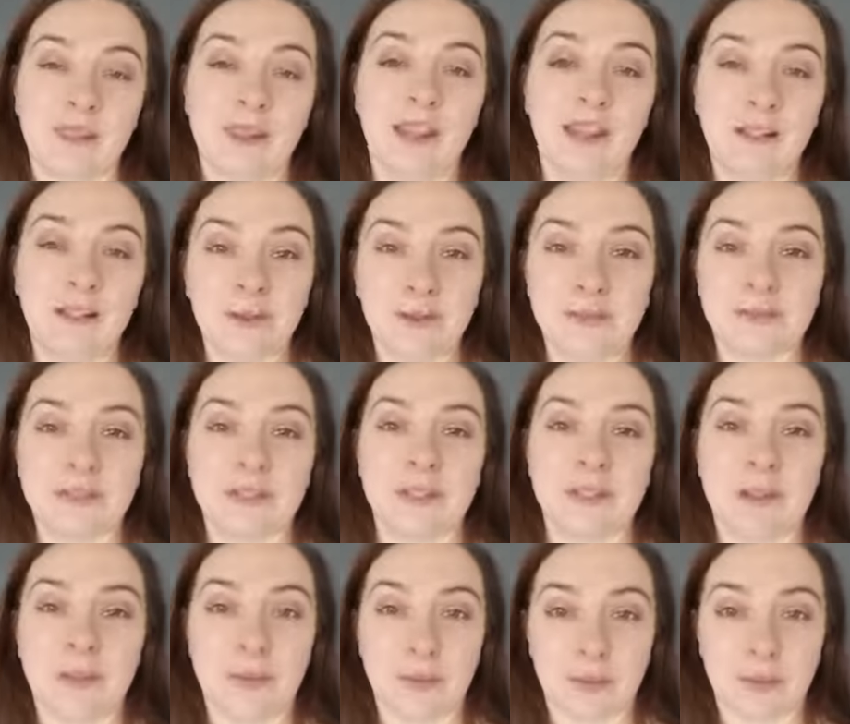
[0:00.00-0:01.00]
I'd love to know
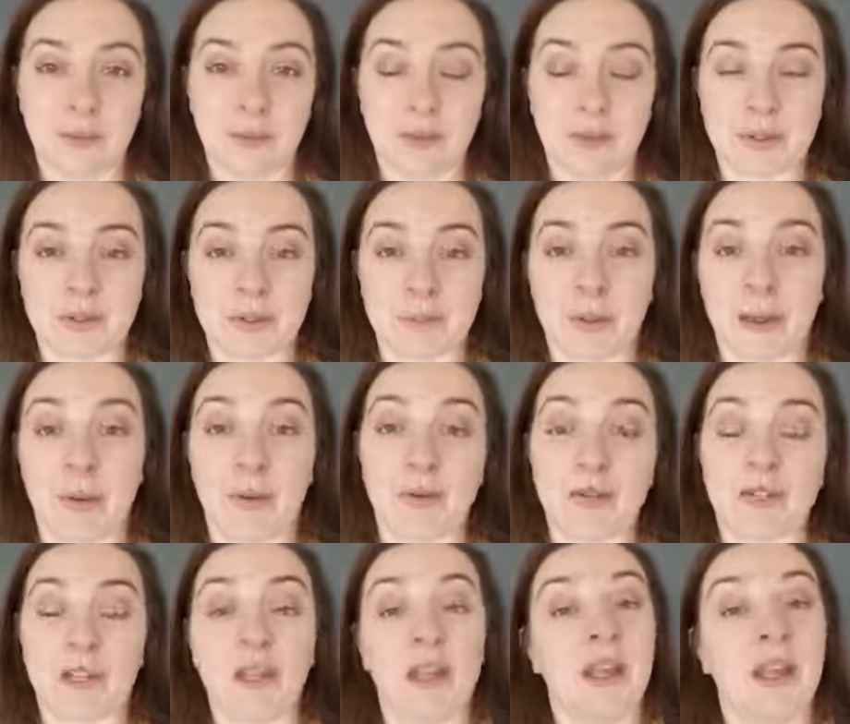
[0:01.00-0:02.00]
your thoughts
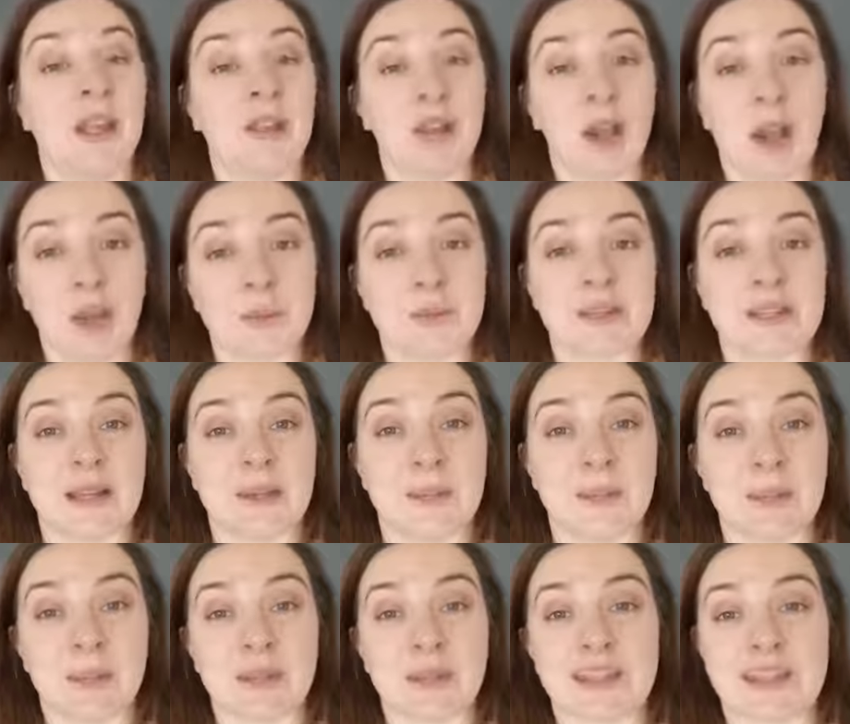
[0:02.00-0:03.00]
about home design
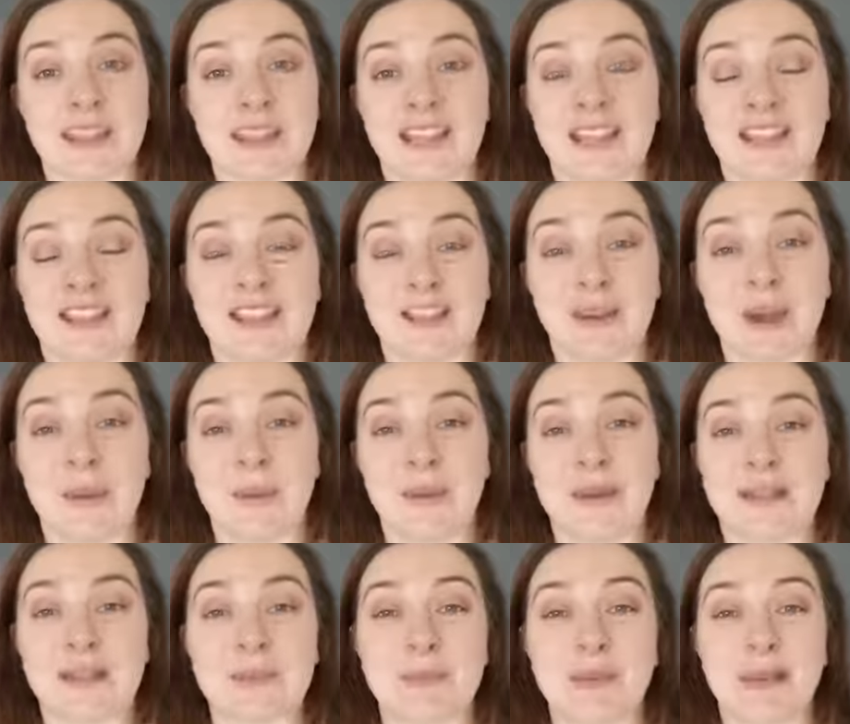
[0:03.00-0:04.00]
books in the
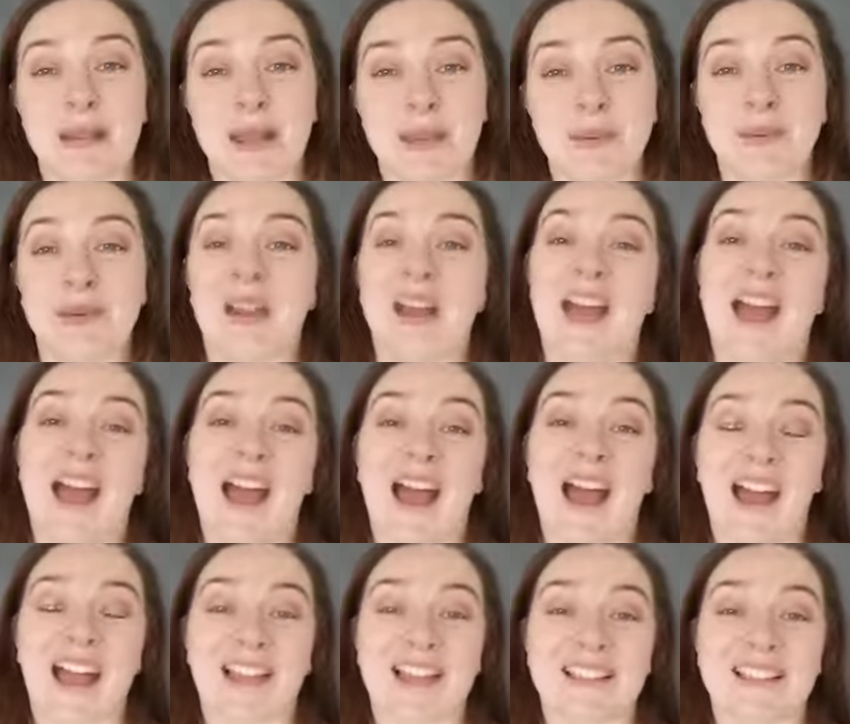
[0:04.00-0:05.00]
comments below.
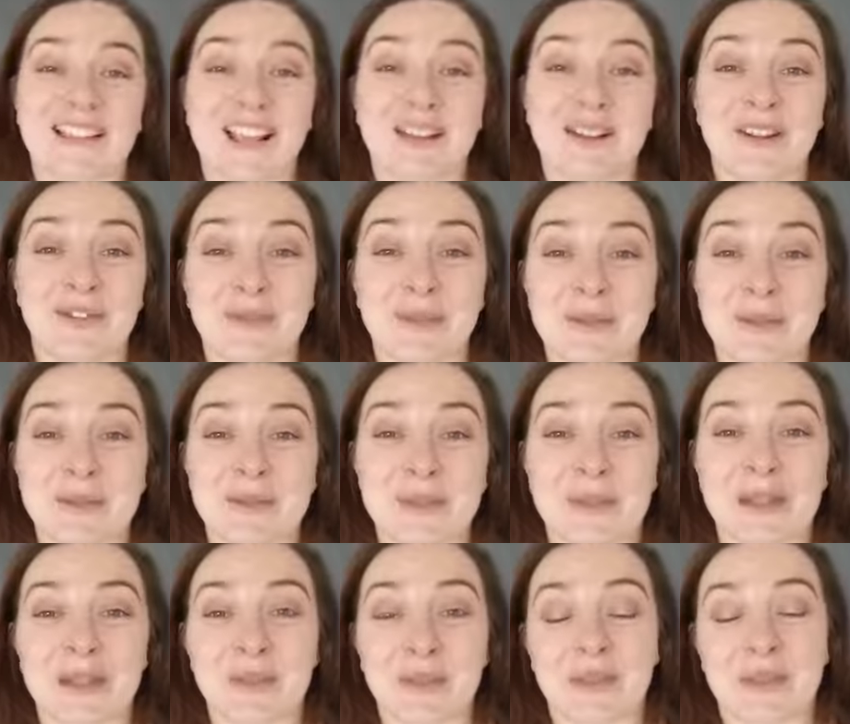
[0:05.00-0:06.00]
And I look forward to
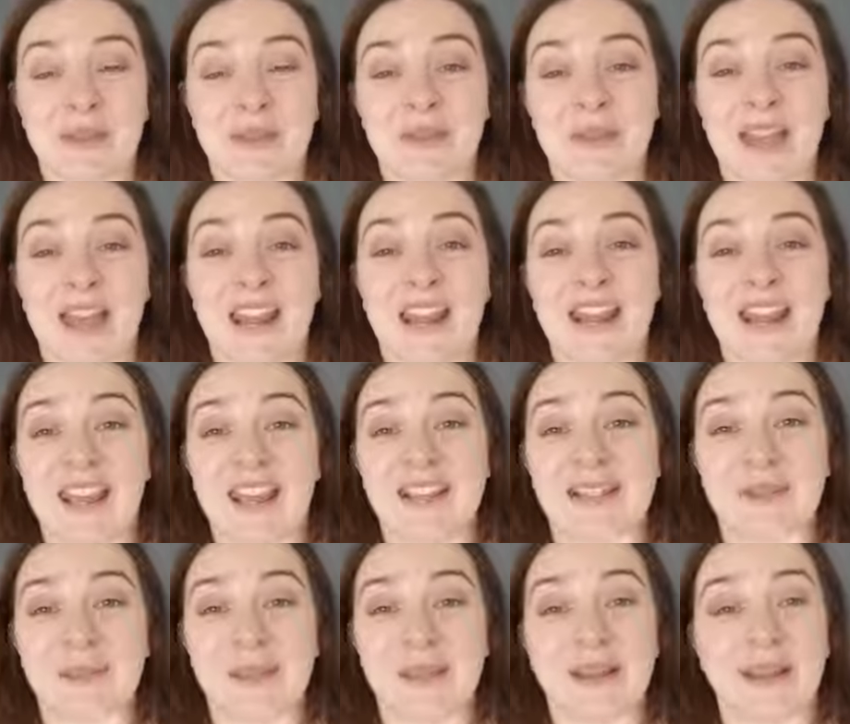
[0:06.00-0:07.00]
speaking with you again
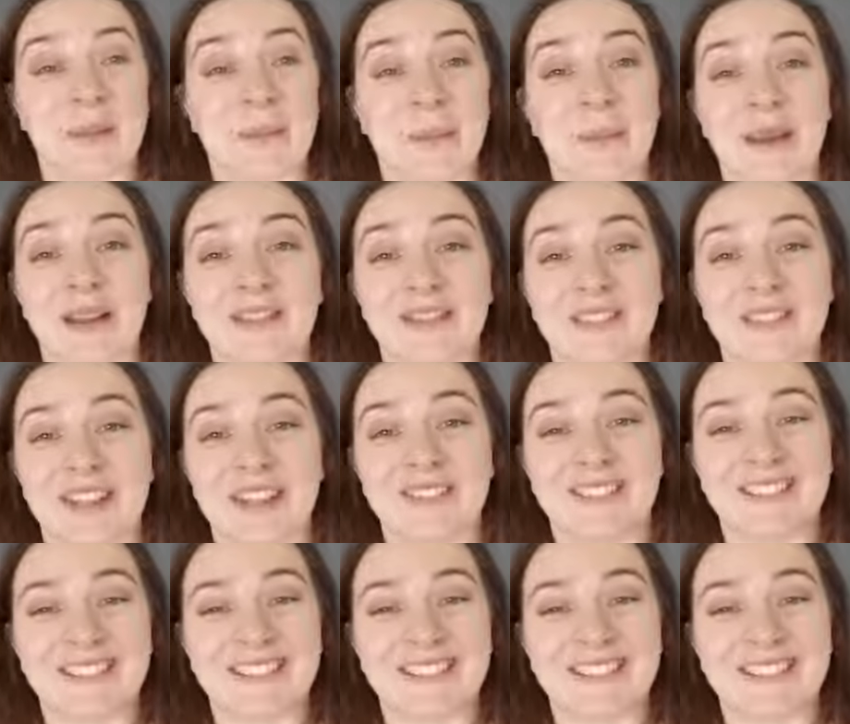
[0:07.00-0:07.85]
next week. Bye for now.